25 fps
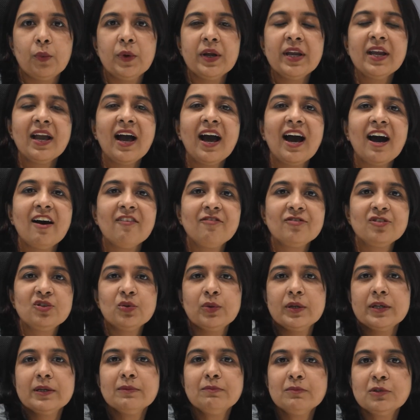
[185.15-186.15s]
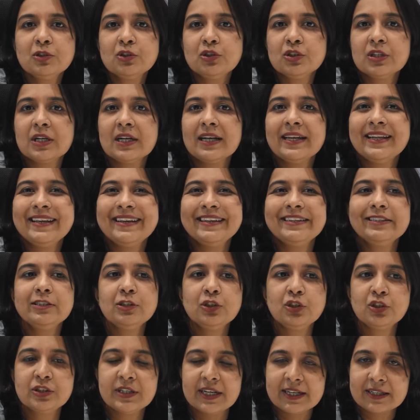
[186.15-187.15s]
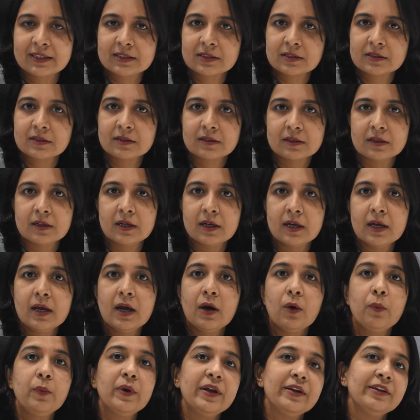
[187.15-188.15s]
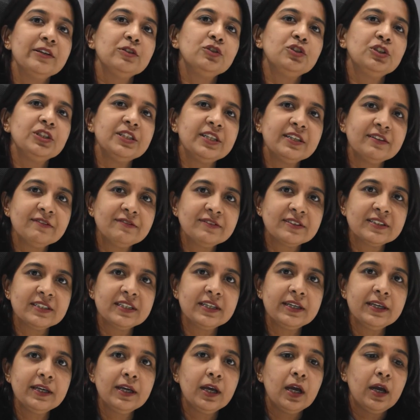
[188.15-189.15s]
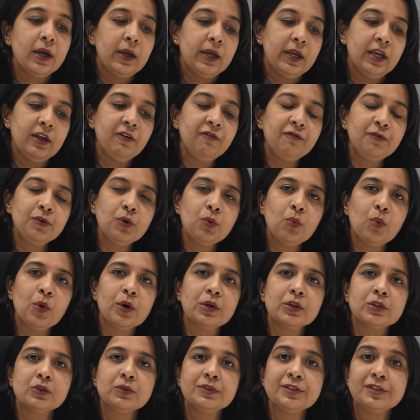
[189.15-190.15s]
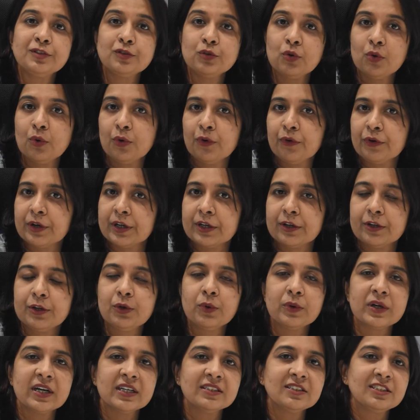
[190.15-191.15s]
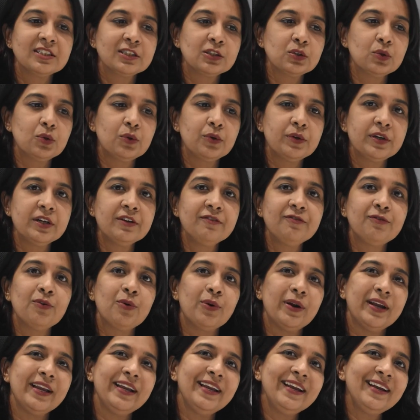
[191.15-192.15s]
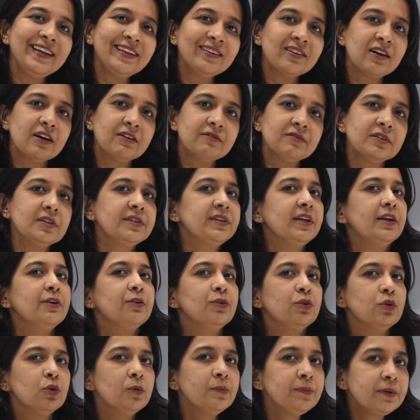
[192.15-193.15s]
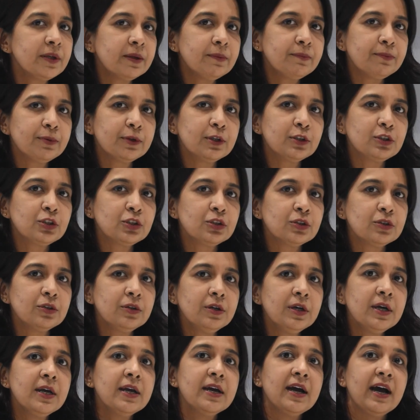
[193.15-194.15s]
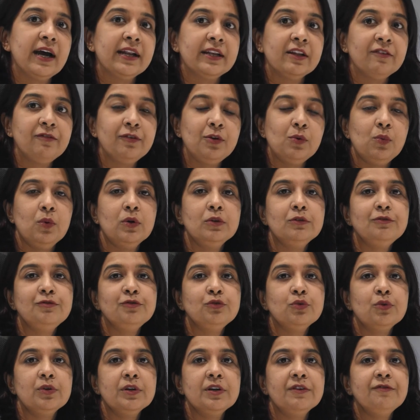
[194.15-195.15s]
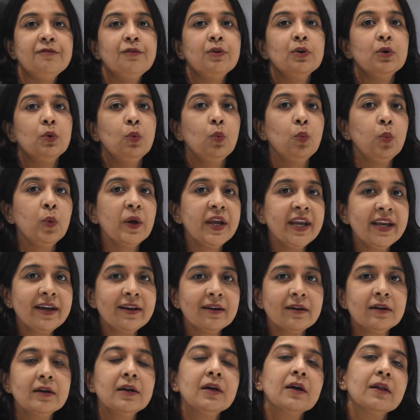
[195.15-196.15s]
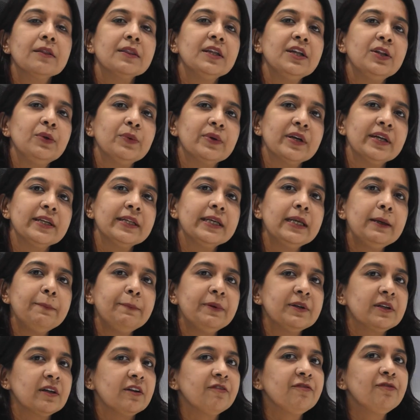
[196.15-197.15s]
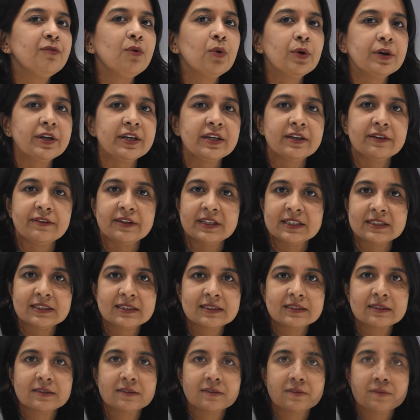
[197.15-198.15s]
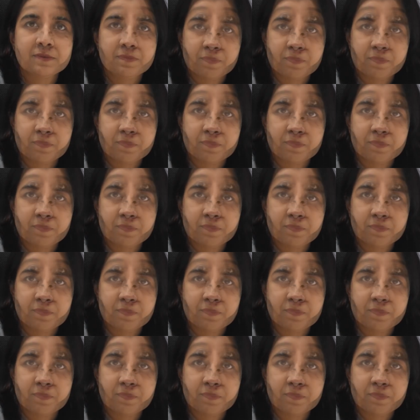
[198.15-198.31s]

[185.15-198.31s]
We have to immediately inject. Where in GFC, if you want to store it, you can store it for 8 hours at room temperature. And if you want to store it for a week, then you can keep it at 4 degrees.